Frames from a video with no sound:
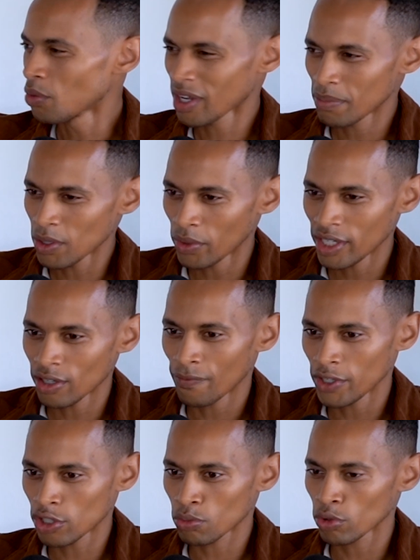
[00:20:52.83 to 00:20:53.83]
want to be with
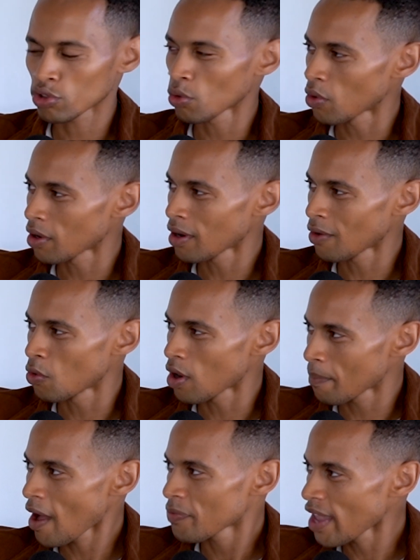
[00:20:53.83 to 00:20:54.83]
individuals who are
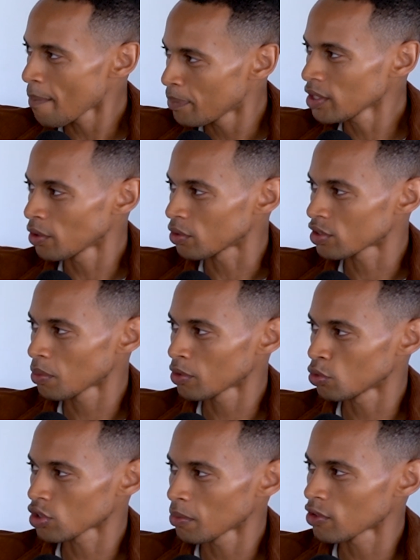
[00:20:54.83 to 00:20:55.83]
about that build, someone
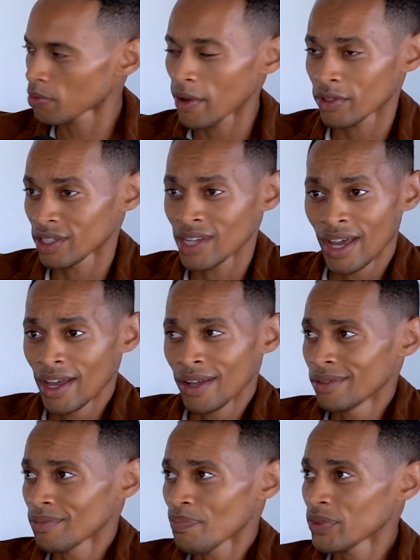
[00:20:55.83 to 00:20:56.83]
who's going to be respectful, because
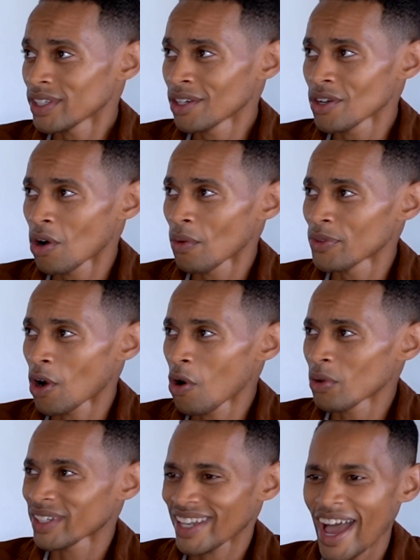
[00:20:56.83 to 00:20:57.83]
the
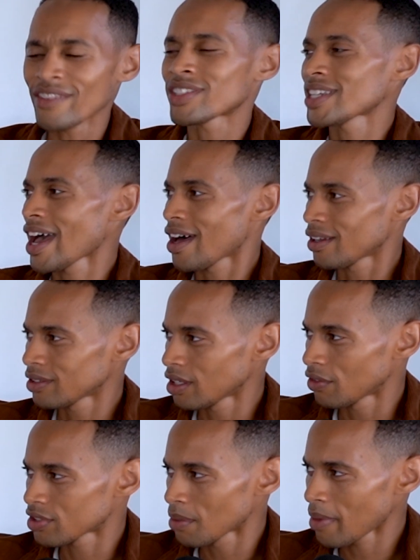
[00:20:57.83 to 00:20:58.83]
whole lifestyle
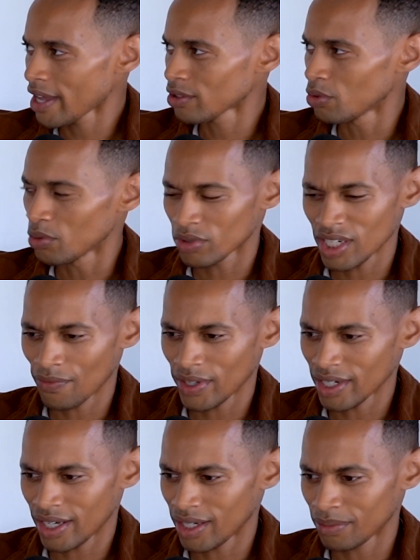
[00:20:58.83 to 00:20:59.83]
of somebody who's
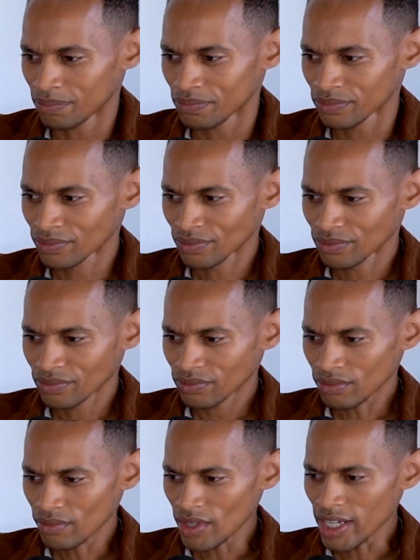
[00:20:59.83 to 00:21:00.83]
even
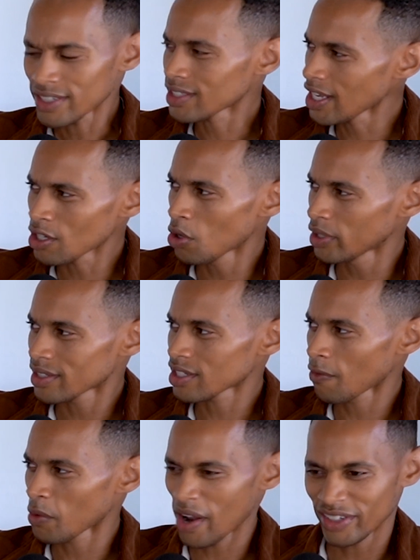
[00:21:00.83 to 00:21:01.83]
single and
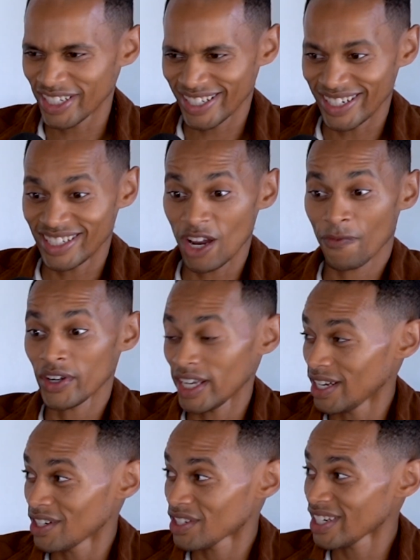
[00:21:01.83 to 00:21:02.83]
stuff, whatever, it's just a different
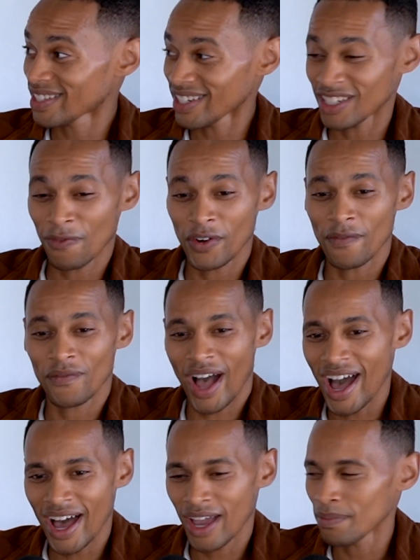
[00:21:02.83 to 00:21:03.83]
energy, it's a different
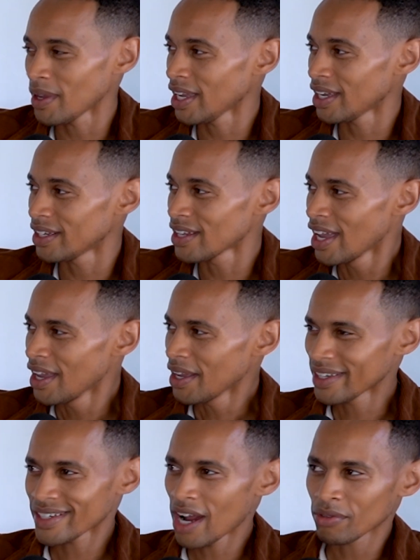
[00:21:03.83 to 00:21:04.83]
vibe, and
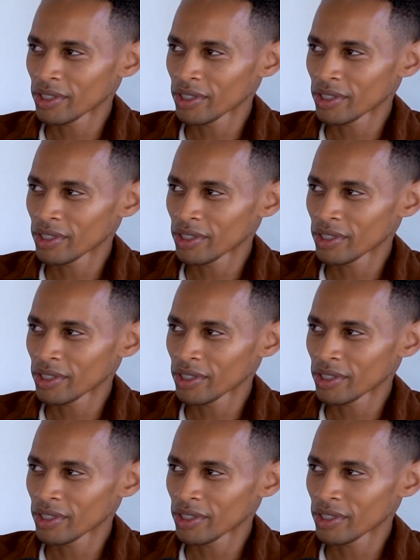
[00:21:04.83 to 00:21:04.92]
it's not